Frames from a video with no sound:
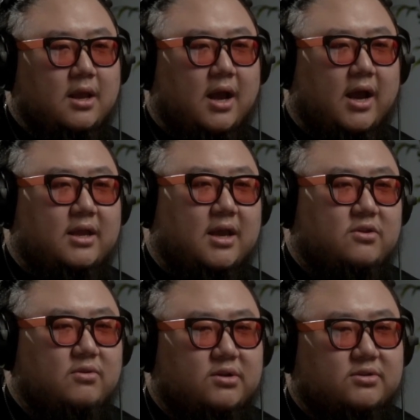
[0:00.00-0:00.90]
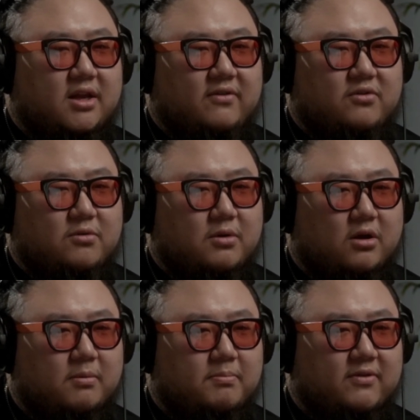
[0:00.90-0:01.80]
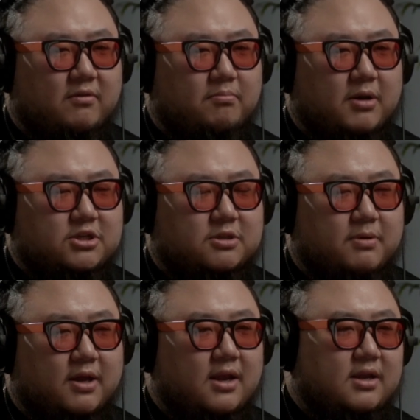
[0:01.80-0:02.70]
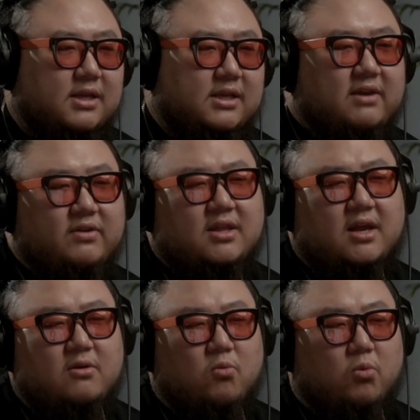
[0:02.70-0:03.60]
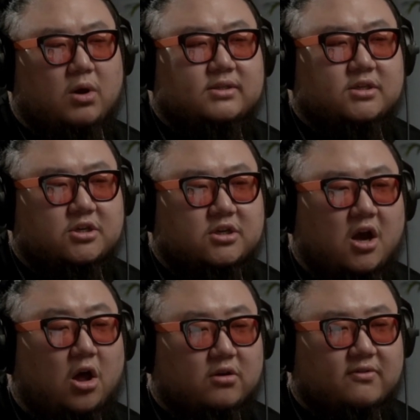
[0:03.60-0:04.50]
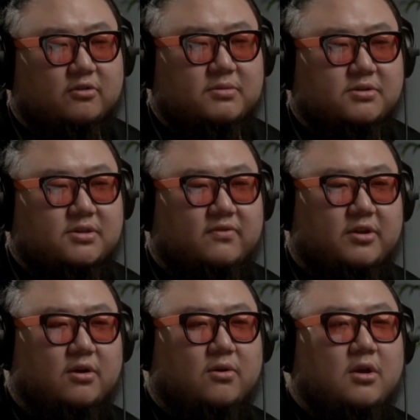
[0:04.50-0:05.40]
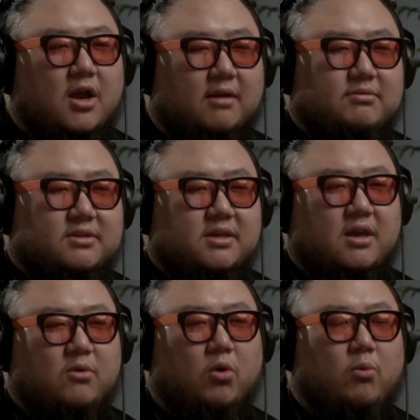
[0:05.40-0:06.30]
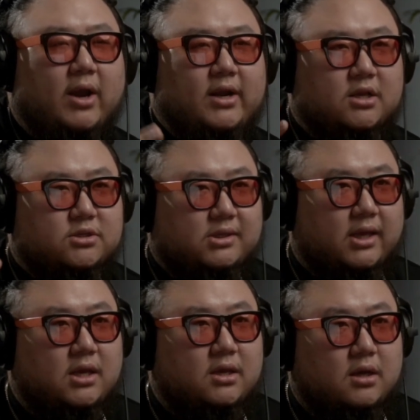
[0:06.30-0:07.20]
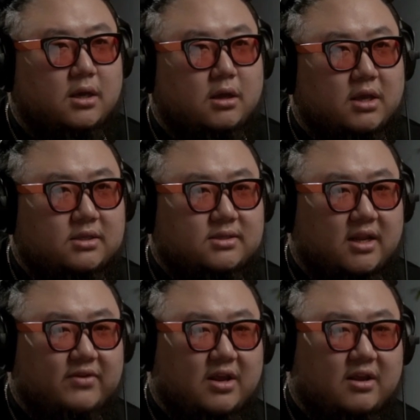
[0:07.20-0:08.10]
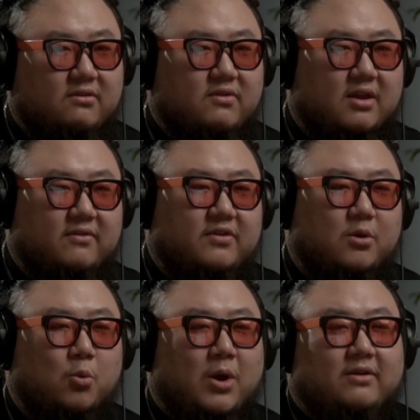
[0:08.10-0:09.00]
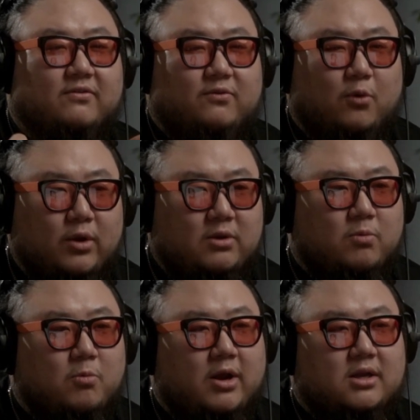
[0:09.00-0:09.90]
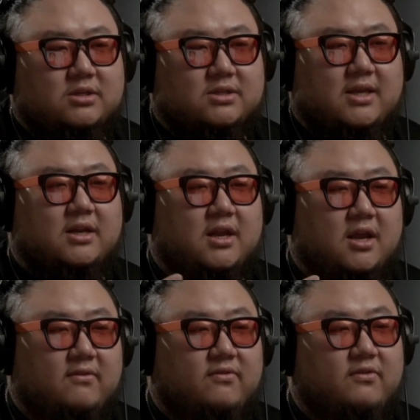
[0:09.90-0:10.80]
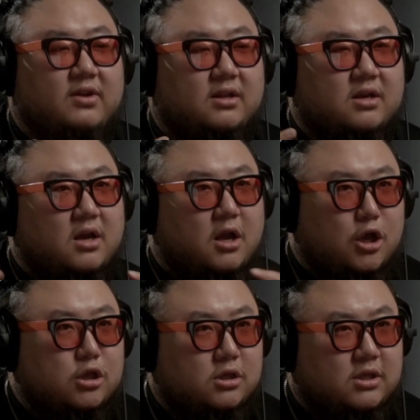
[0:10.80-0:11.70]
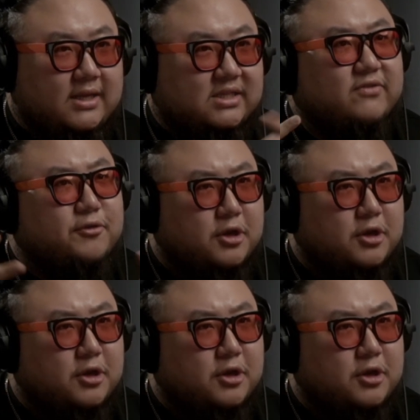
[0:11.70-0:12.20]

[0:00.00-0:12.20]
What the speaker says: I do understand if you're on a bit of a budget, but given that it was such a colorful music video, I'm just thinking, well, why not just like, instead of an infinite white void, why not just like an infinite, like different